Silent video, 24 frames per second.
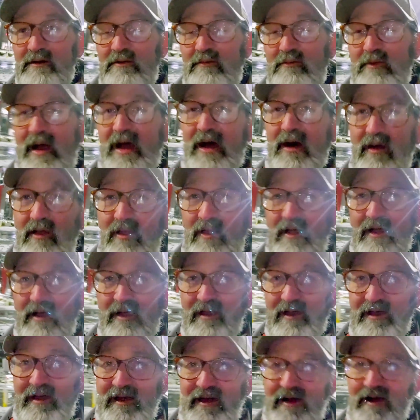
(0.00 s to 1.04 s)
Well,
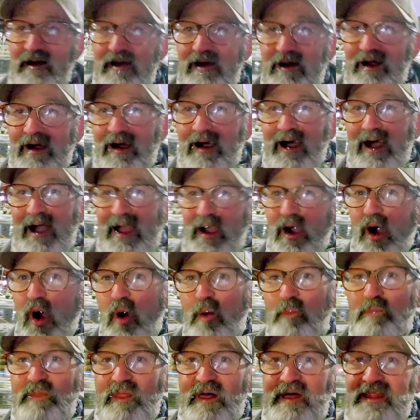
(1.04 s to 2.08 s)
I
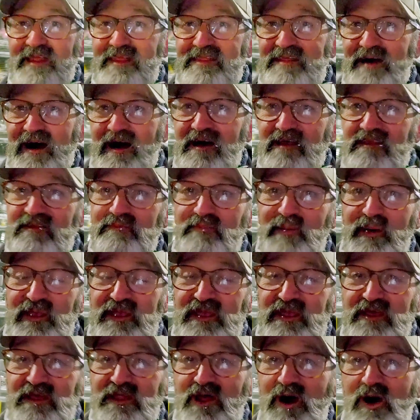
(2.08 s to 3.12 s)
hope that it does, but
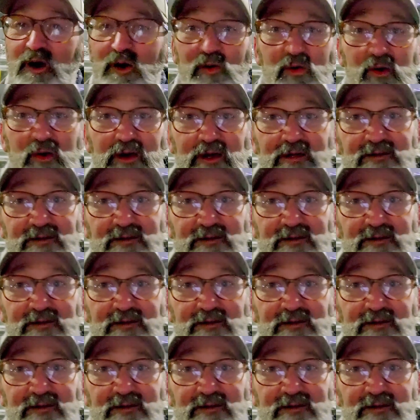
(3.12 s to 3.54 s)
you know,